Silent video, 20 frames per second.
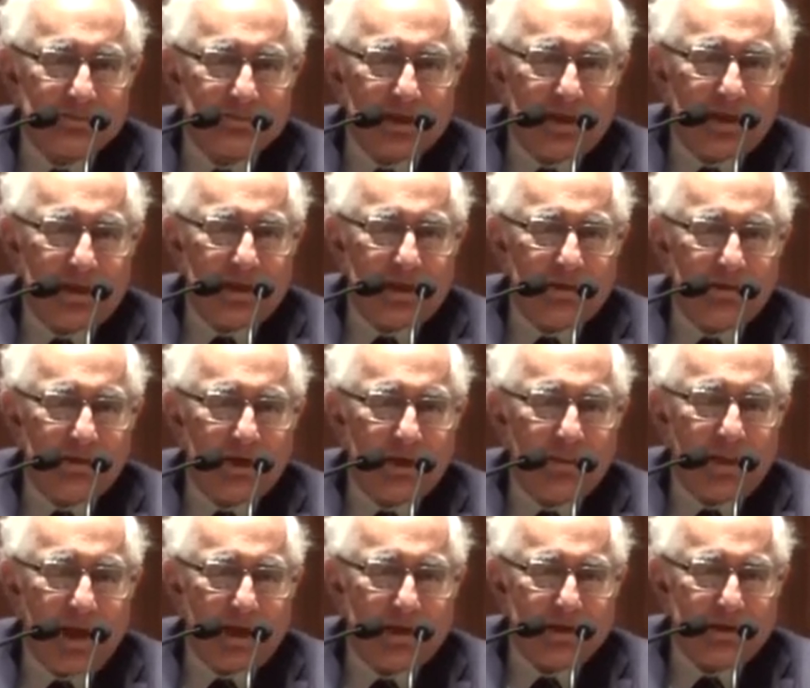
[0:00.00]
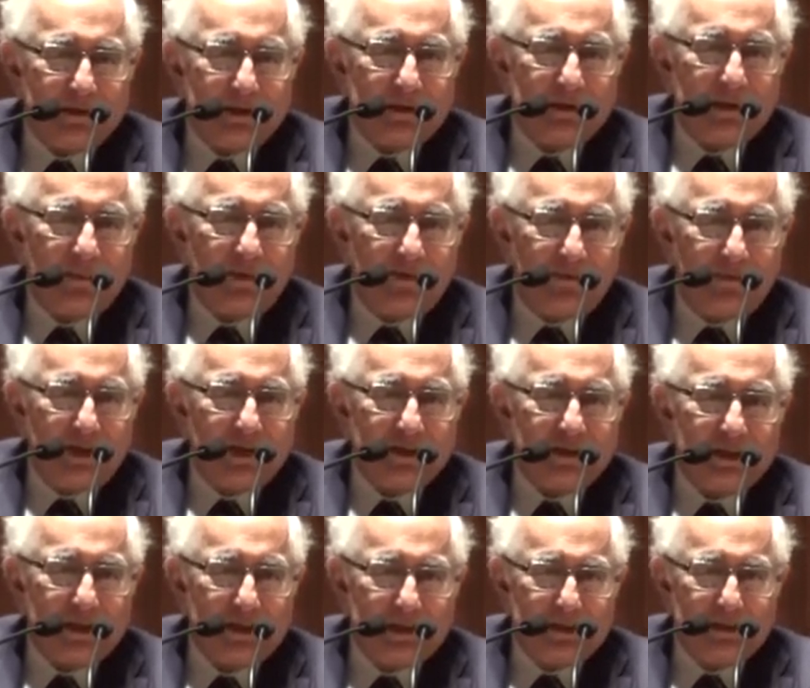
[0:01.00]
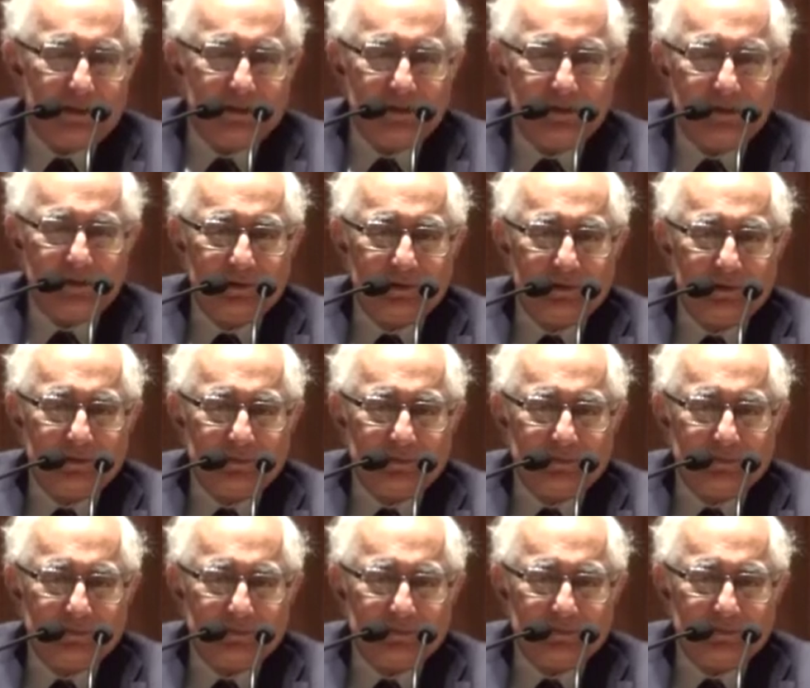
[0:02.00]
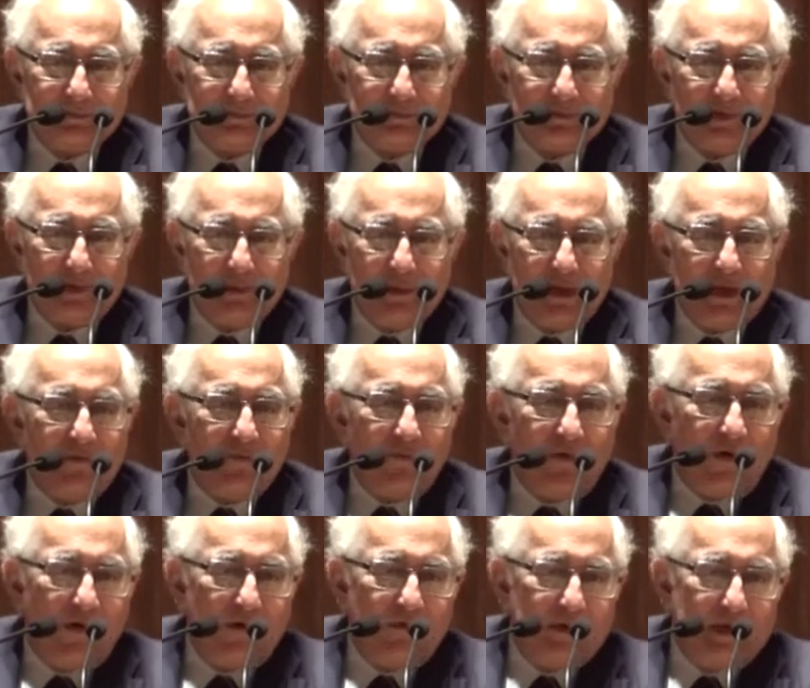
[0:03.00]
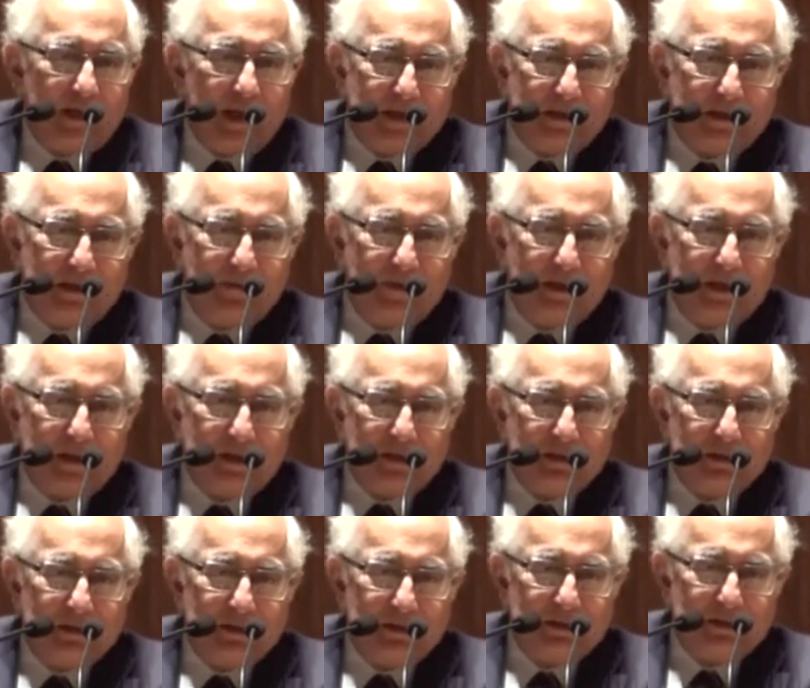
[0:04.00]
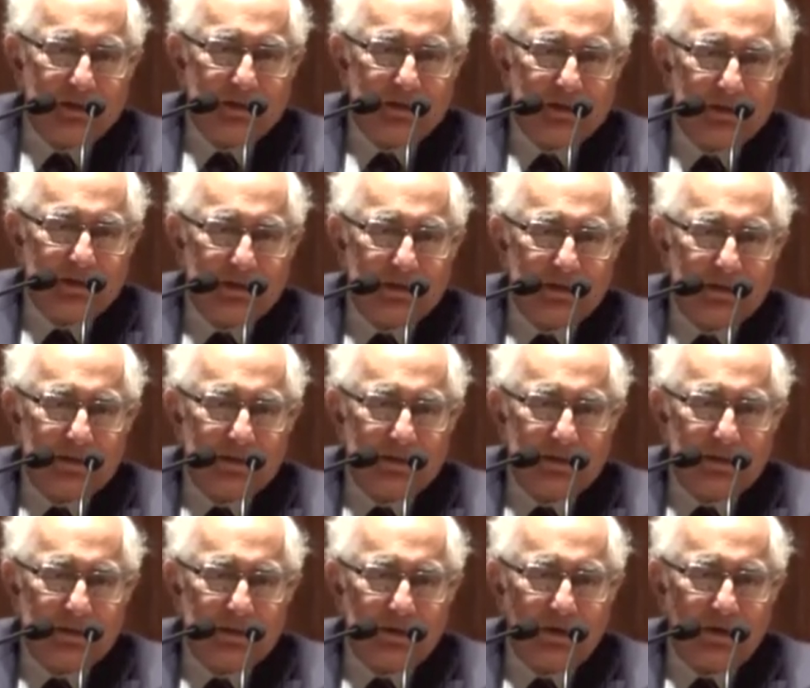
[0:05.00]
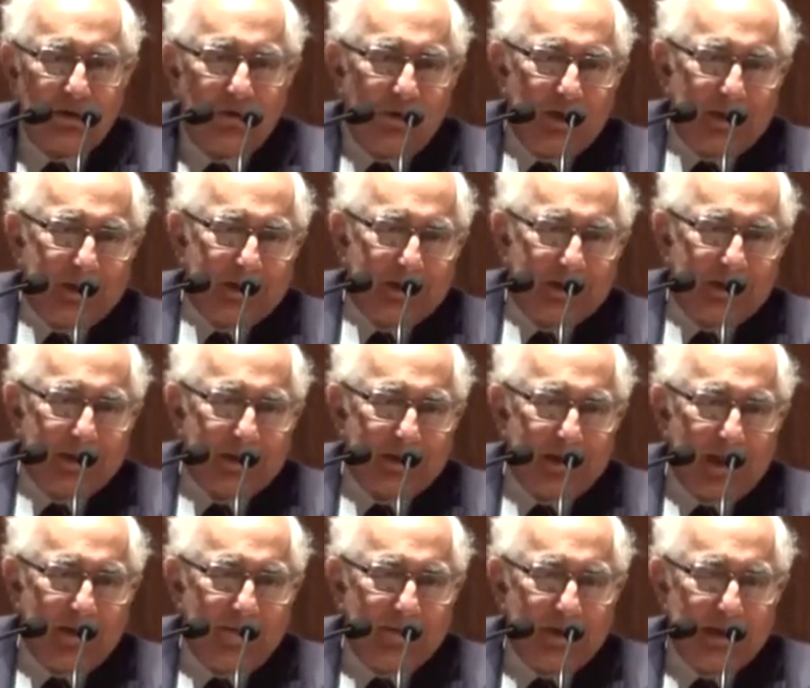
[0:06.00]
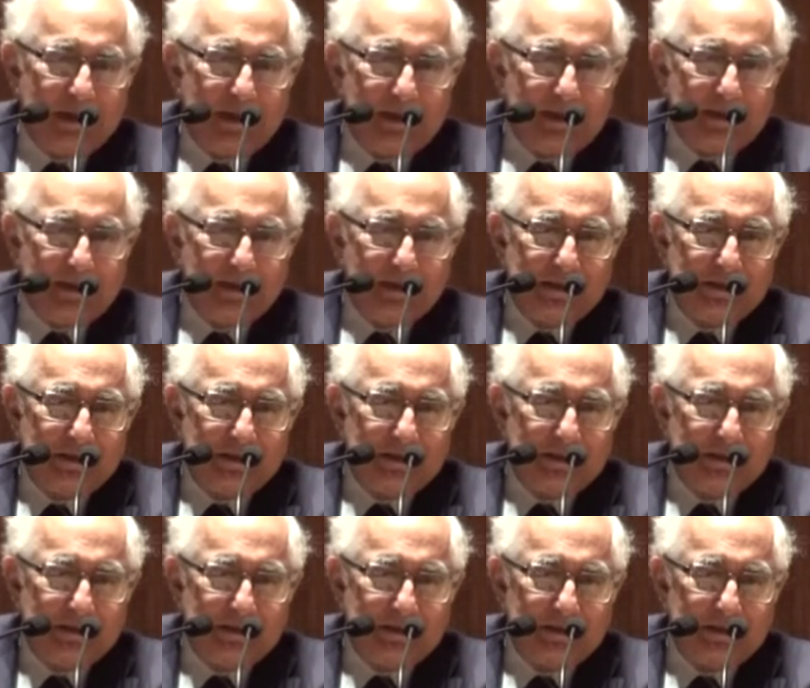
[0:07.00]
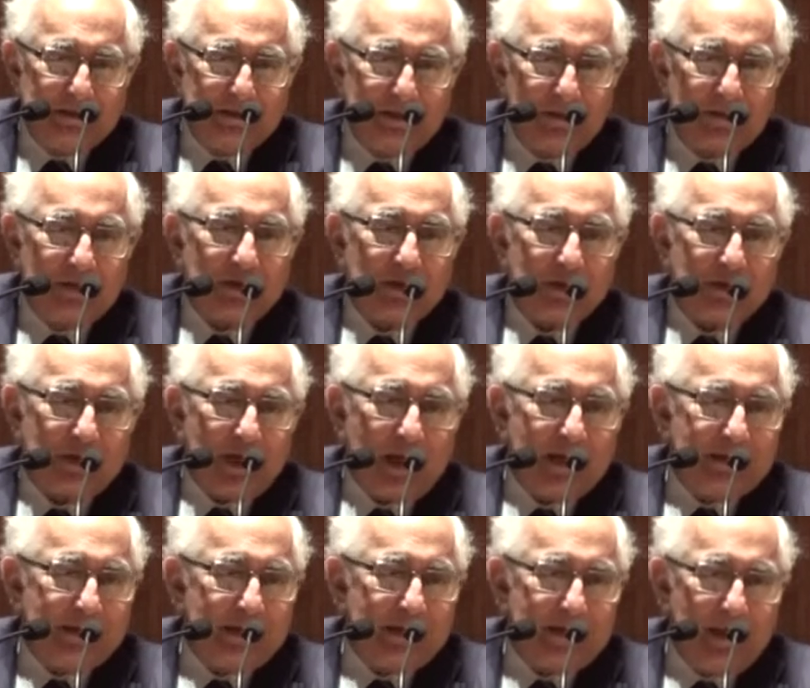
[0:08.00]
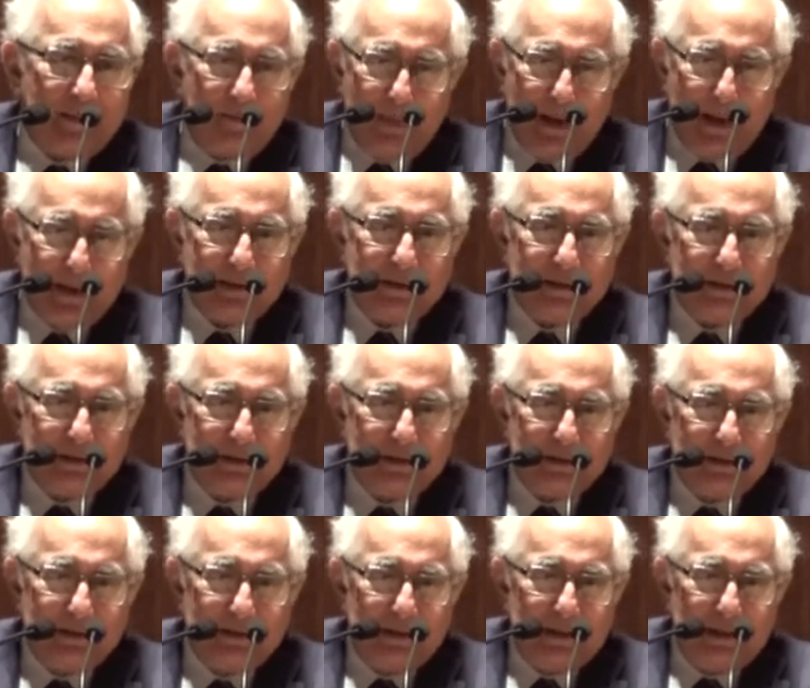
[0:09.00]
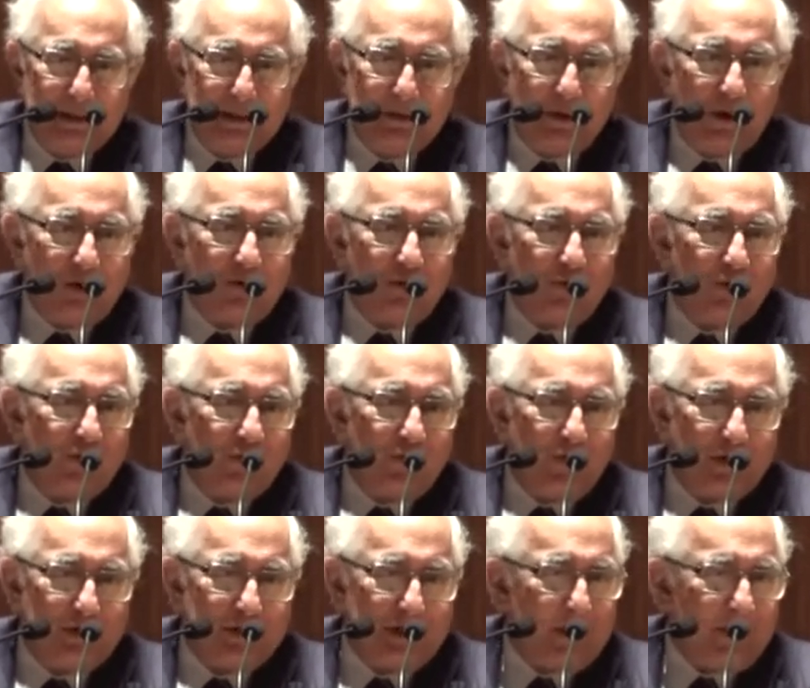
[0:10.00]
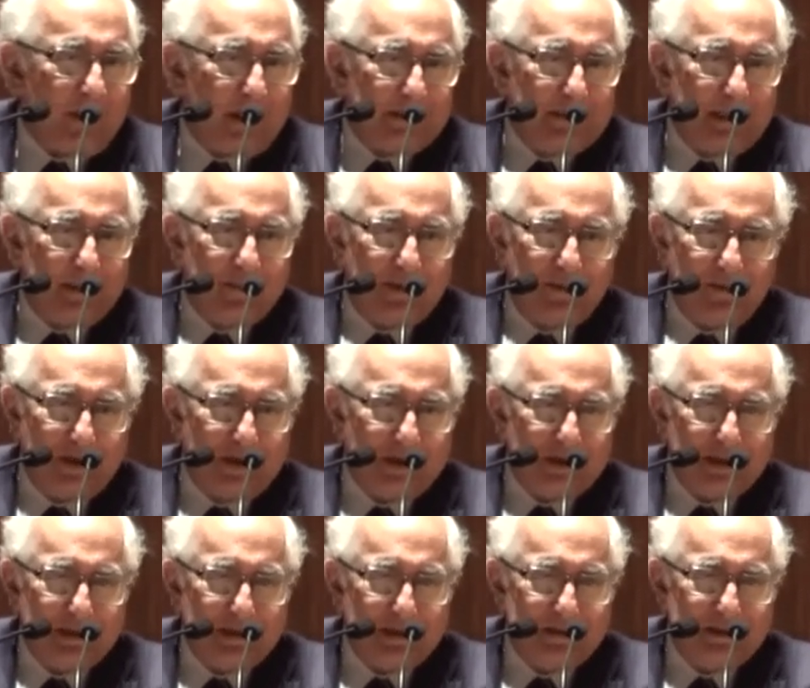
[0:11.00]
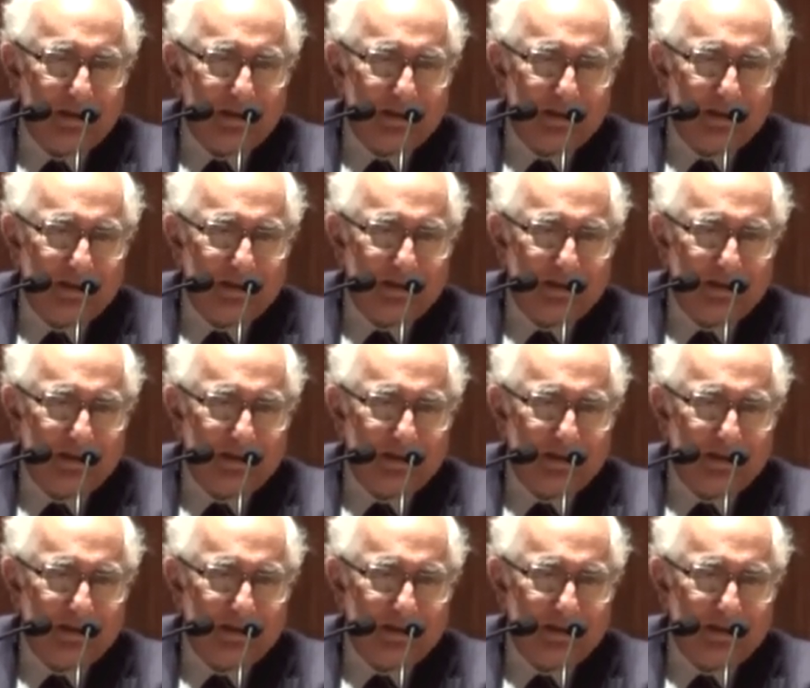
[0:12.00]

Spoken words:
who are practicing the profession would be involved in activities on which the safety of the society depends. Not true for some other professions.